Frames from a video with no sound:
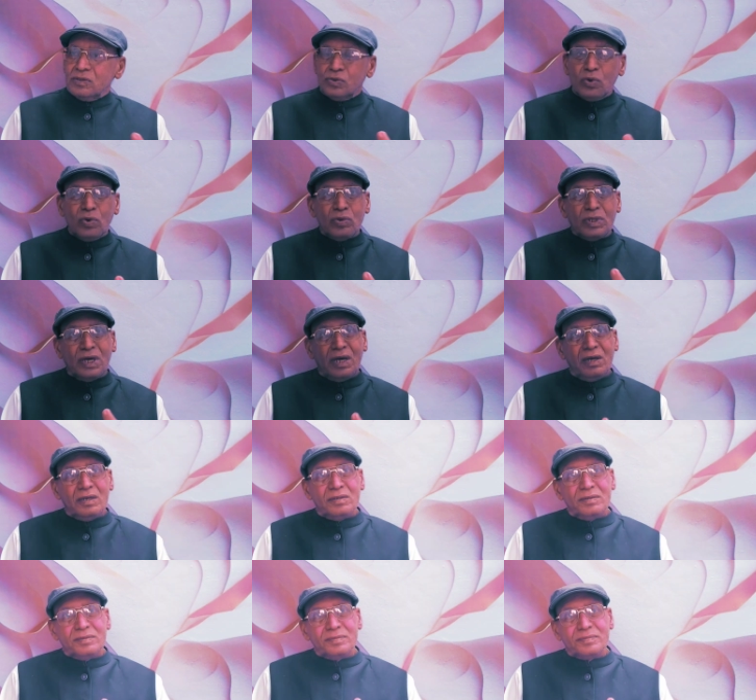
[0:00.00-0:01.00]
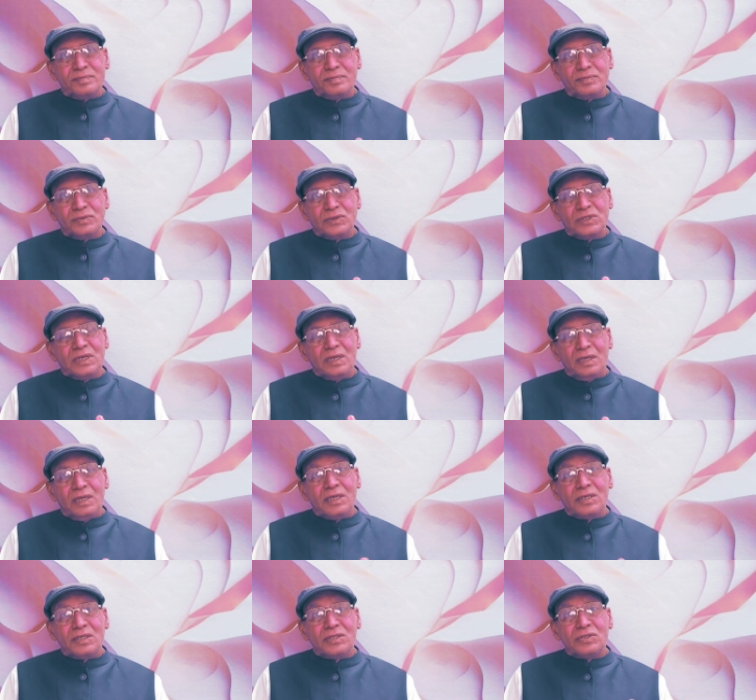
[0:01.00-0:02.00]
So
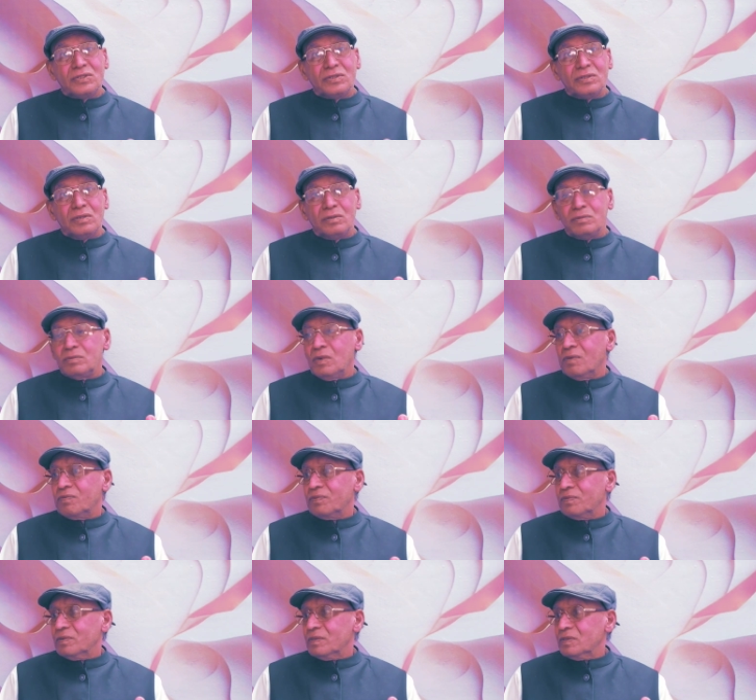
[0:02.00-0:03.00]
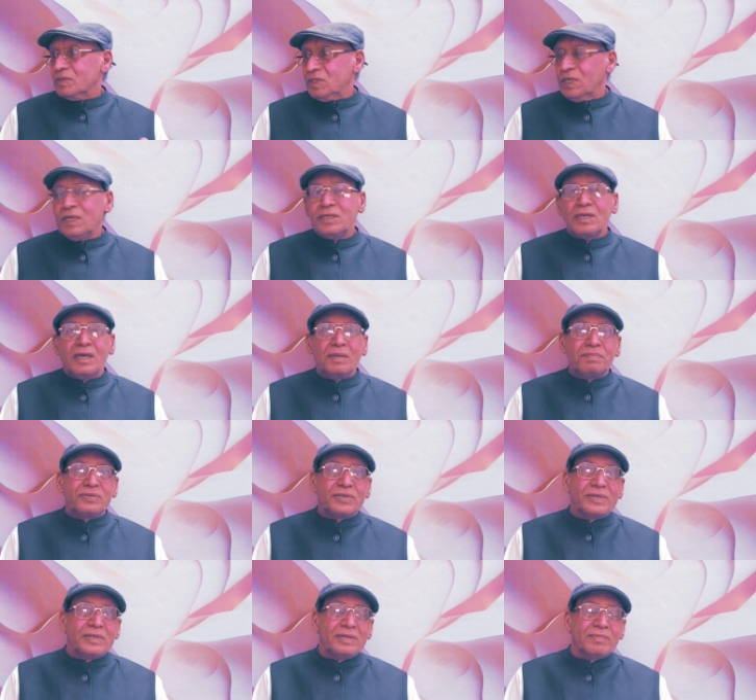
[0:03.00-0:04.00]
it is of three
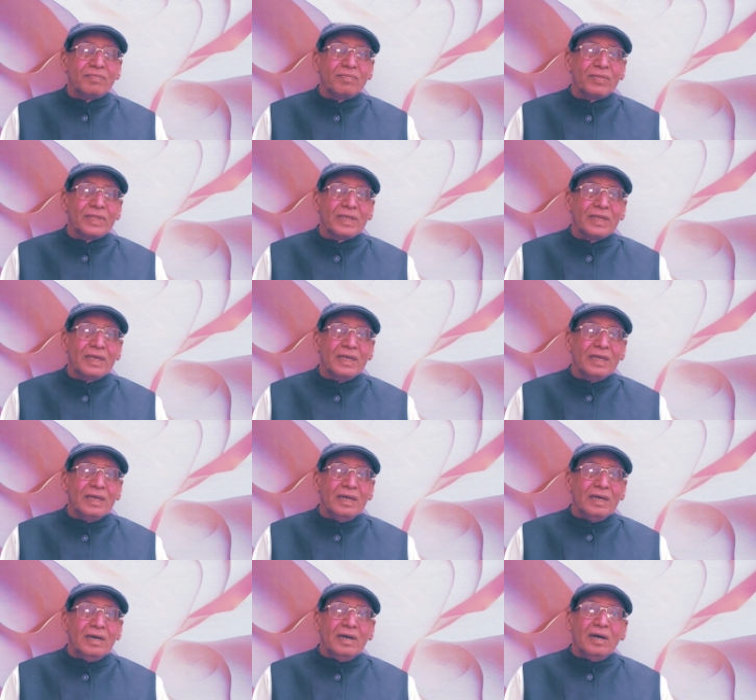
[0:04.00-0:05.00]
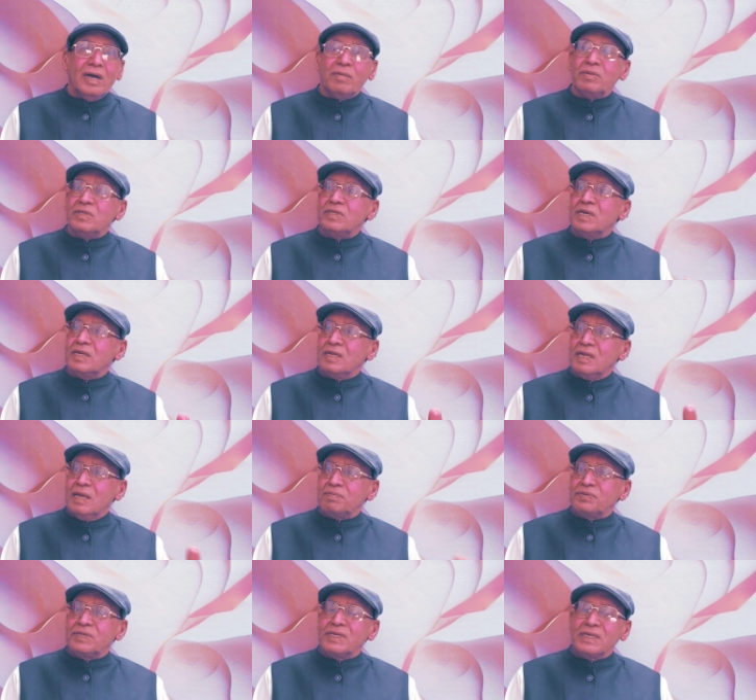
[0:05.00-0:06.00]
types. The
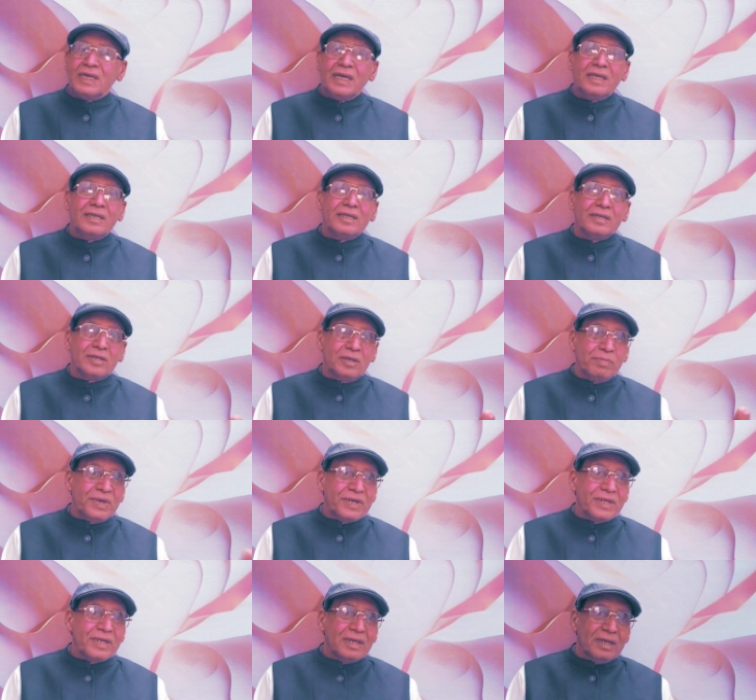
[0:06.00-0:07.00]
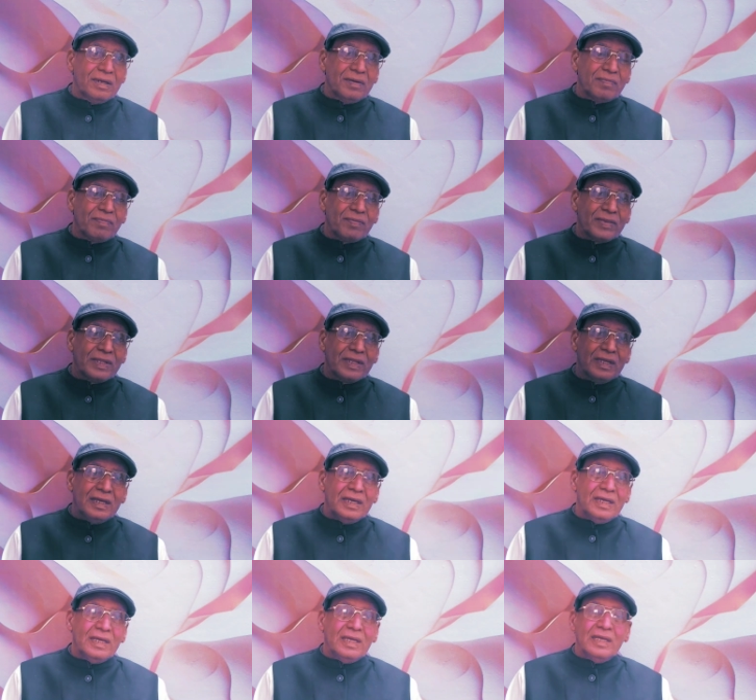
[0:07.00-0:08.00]
relapsing and remitting.
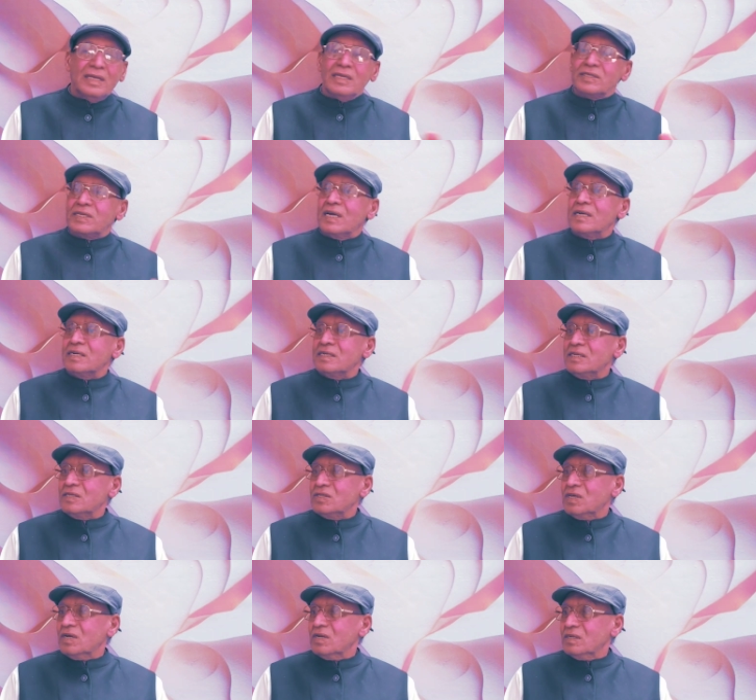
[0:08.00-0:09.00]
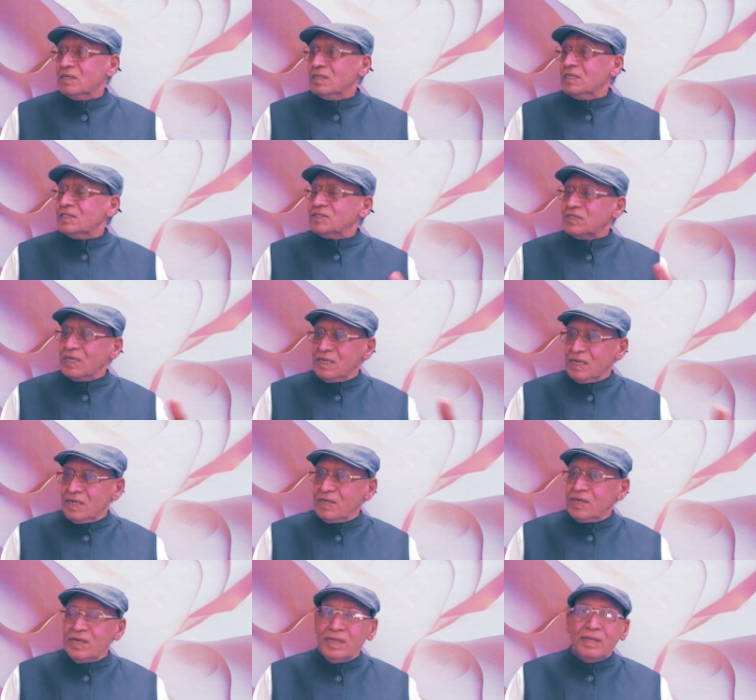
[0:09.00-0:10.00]
Second is the
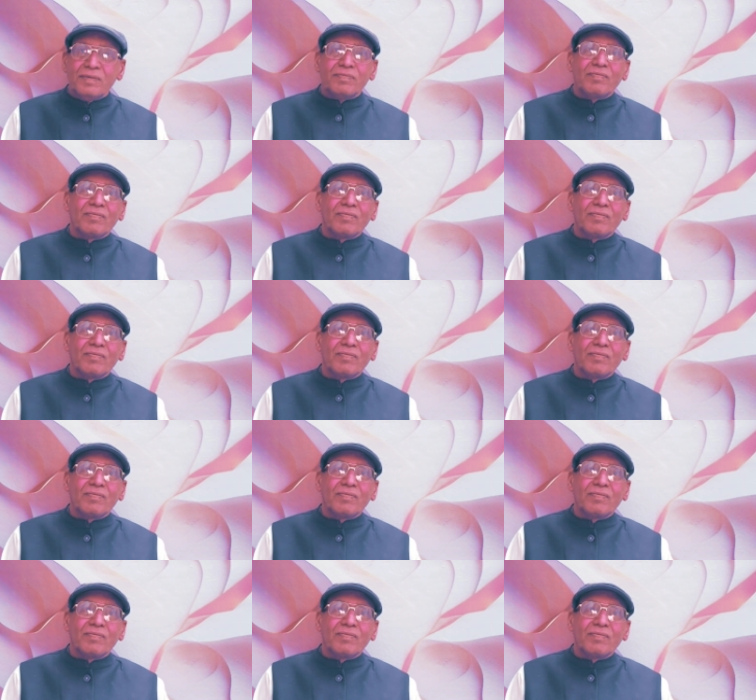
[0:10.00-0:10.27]
secondary